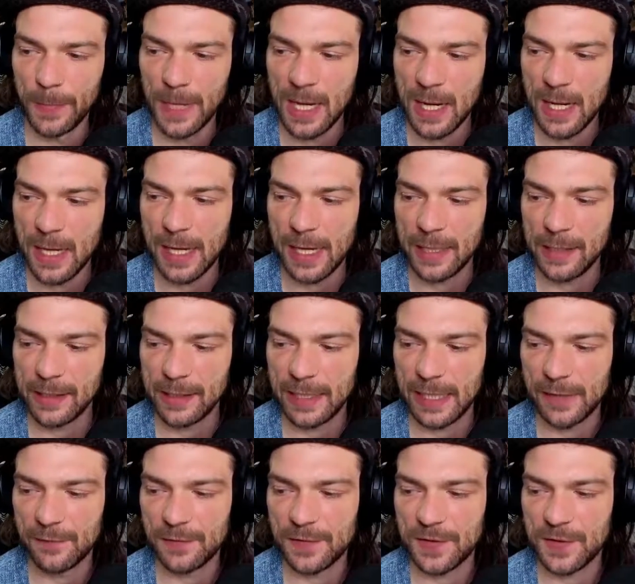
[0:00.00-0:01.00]
and it
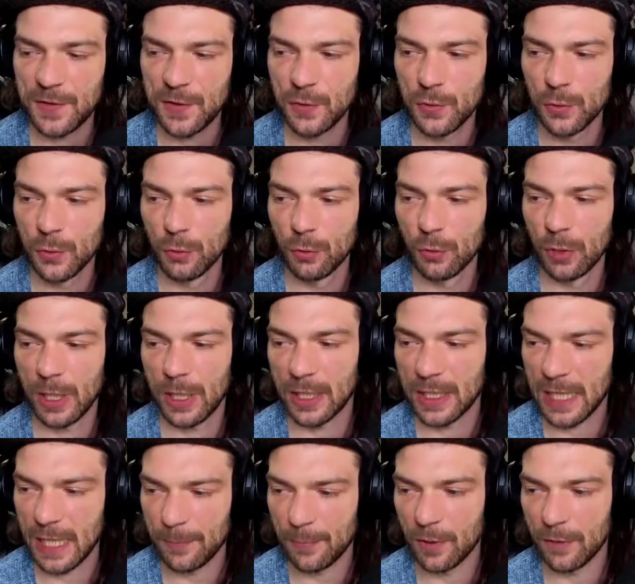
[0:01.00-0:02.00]
gives you a
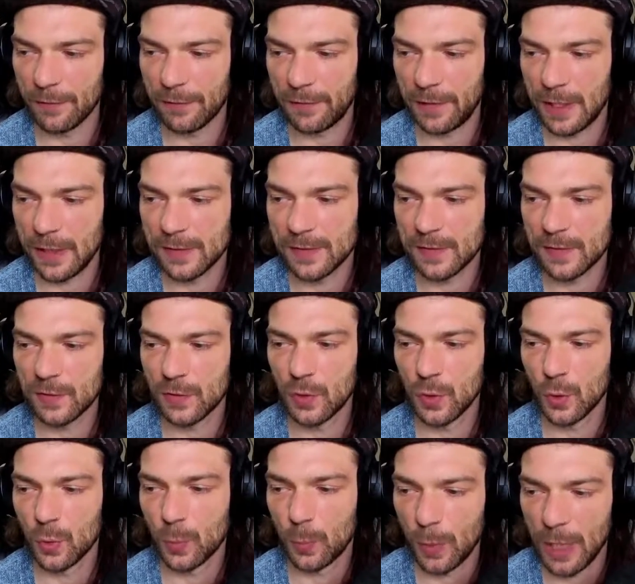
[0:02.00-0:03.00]
couple of things
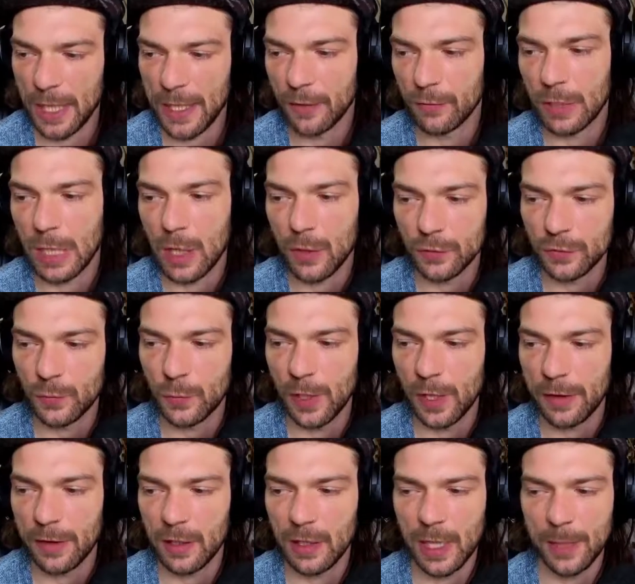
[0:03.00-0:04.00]
to play around
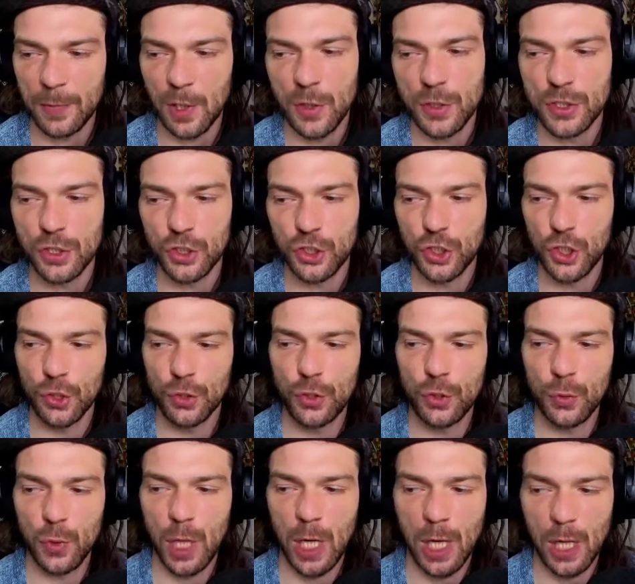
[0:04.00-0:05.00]
with. And I'm going to show
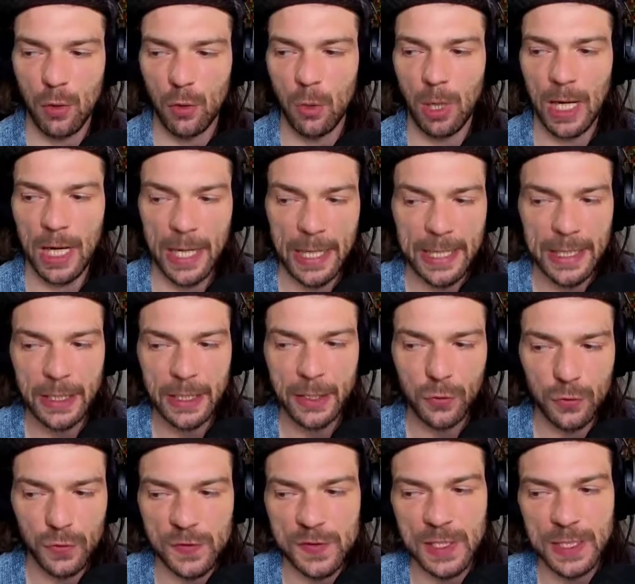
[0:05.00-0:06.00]
you how I
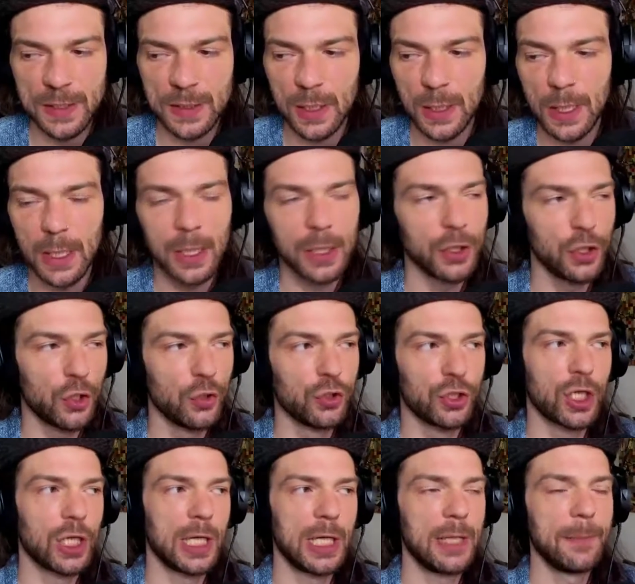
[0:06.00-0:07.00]
use it
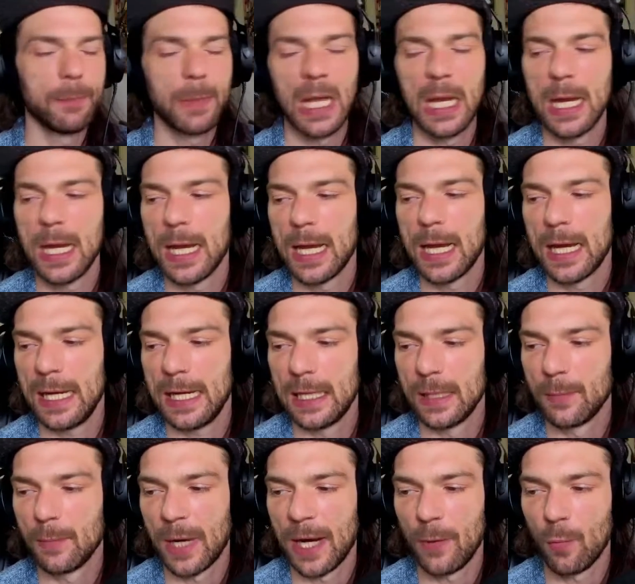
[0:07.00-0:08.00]
usually in
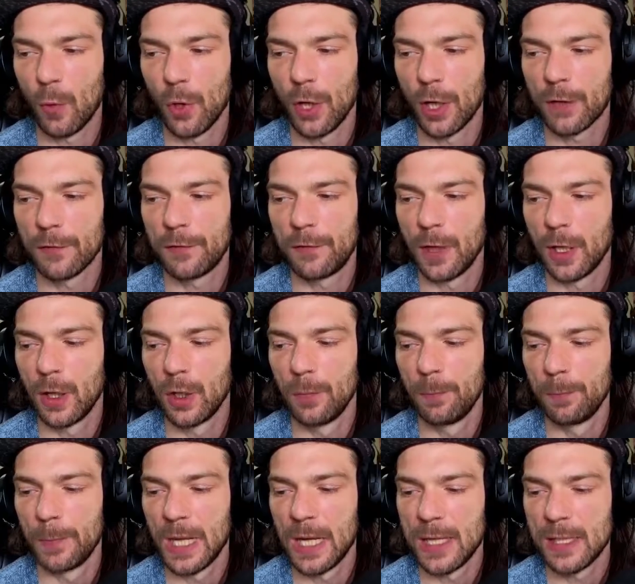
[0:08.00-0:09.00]
my workflow.
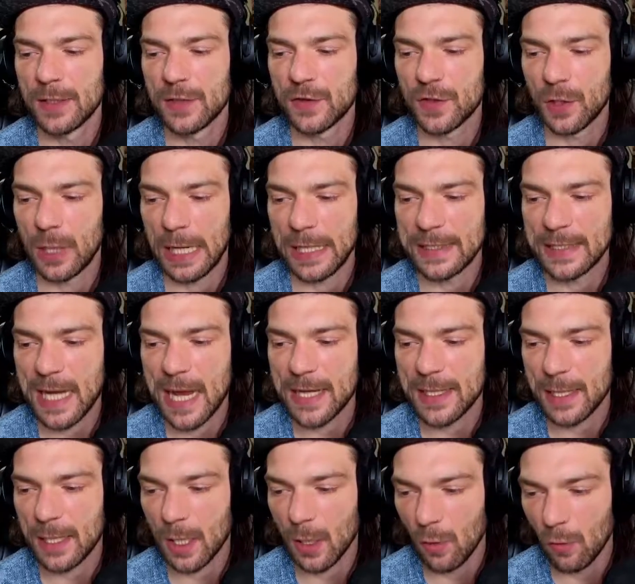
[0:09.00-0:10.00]
So let's head
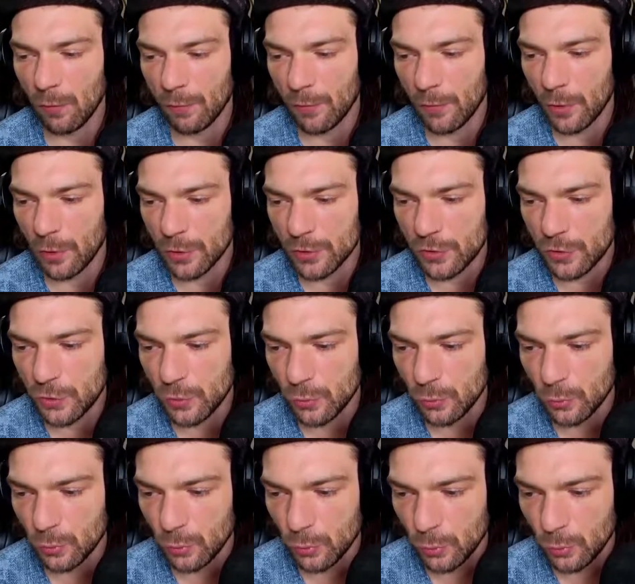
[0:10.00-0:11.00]
over
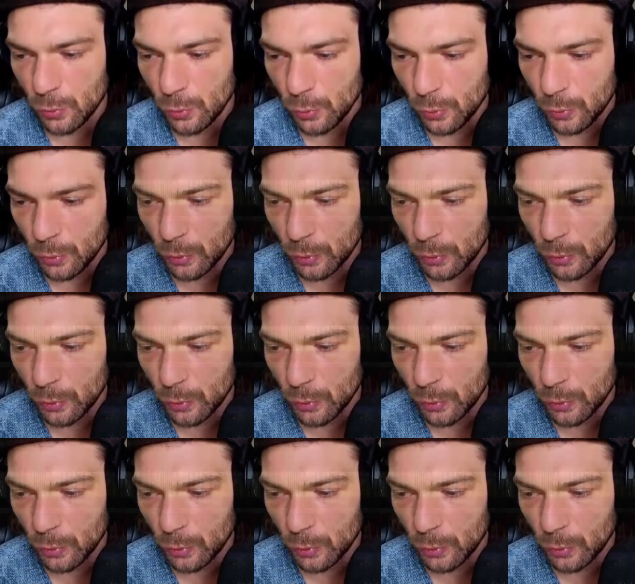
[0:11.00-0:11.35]
to